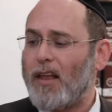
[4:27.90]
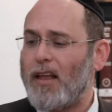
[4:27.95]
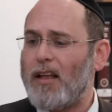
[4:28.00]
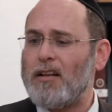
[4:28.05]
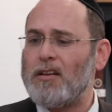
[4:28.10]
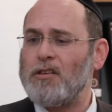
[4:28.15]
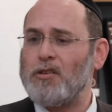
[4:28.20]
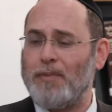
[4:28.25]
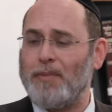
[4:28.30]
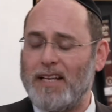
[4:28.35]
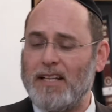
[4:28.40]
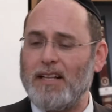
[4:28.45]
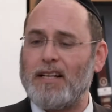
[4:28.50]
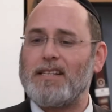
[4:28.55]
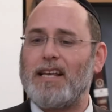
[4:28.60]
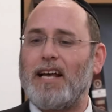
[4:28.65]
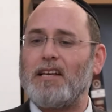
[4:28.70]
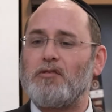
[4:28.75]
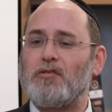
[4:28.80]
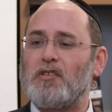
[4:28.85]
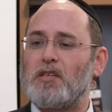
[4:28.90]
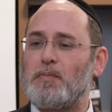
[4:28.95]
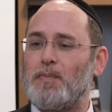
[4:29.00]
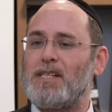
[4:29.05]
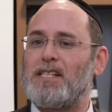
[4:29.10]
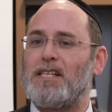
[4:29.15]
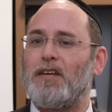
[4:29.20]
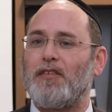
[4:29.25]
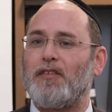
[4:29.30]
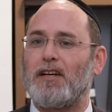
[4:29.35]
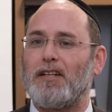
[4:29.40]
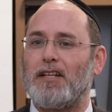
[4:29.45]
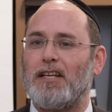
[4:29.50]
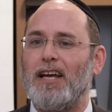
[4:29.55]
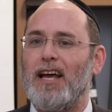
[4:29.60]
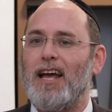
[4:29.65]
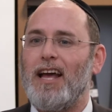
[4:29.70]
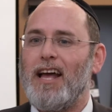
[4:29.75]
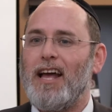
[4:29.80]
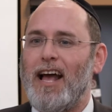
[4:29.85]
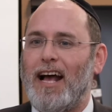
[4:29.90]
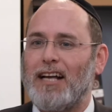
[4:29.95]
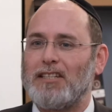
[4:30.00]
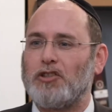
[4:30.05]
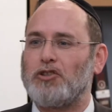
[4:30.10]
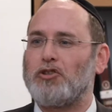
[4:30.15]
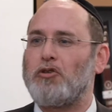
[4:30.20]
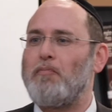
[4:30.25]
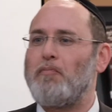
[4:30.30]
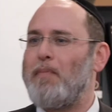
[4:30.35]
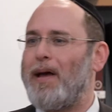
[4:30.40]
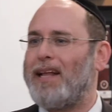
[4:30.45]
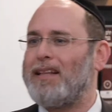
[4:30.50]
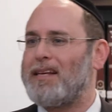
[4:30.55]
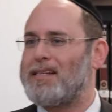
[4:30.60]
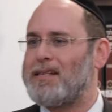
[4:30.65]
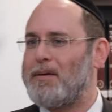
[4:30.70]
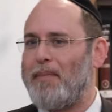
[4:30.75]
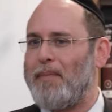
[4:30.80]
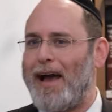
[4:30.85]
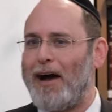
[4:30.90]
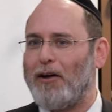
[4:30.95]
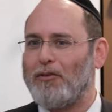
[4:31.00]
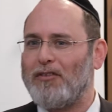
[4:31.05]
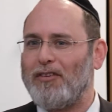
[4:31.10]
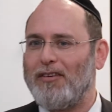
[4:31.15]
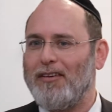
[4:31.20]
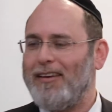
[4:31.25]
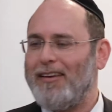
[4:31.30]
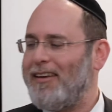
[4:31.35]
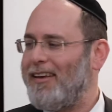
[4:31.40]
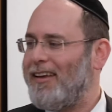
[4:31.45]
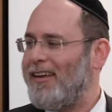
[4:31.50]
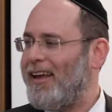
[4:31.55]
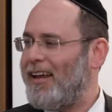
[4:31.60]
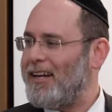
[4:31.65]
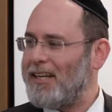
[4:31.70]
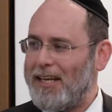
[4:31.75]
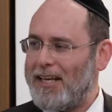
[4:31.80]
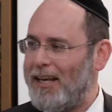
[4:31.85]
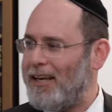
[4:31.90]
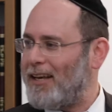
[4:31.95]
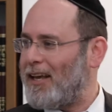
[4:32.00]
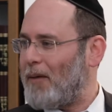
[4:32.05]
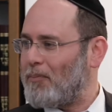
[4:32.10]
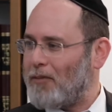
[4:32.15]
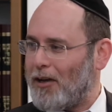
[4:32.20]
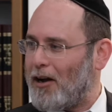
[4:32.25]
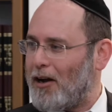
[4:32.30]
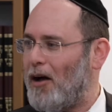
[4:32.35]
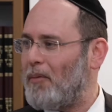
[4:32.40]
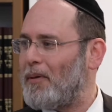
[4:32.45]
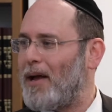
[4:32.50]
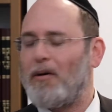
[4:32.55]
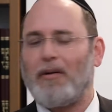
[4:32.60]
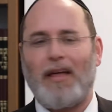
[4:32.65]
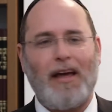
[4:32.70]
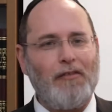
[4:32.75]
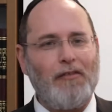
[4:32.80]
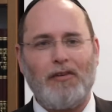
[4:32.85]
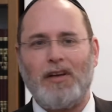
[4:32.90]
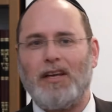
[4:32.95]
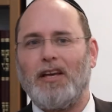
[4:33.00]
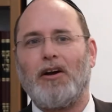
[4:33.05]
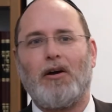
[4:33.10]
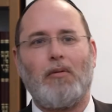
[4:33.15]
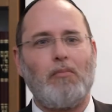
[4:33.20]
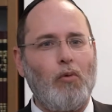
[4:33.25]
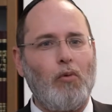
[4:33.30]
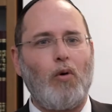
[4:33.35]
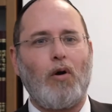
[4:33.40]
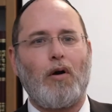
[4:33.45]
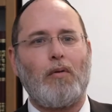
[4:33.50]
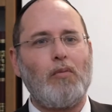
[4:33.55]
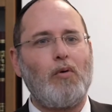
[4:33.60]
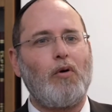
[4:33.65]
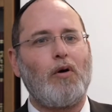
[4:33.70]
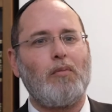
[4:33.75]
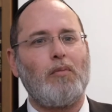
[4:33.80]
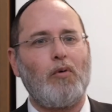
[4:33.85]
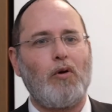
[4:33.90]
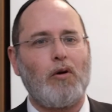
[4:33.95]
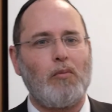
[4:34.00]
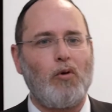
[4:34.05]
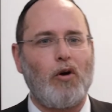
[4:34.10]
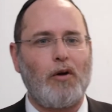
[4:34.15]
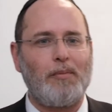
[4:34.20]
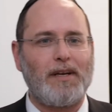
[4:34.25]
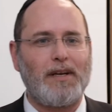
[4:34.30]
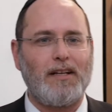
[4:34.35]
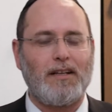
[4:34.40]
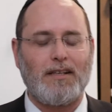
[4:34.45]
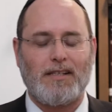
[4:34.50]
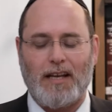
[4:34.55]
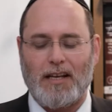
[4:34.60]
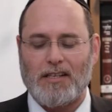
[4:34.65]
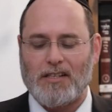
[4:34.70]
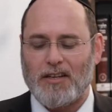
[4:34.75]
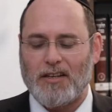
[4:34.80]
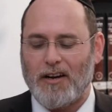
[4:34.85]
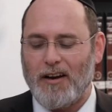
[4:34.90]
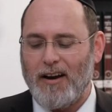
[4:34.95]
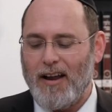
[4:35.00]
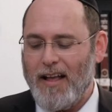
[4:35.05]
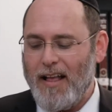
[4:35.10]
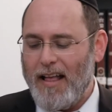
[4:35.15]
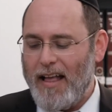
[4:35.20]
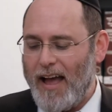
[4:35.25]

So Megillah Esther specifically has a tremendous amount. And he kept on coming out every year, more Megillah Esther.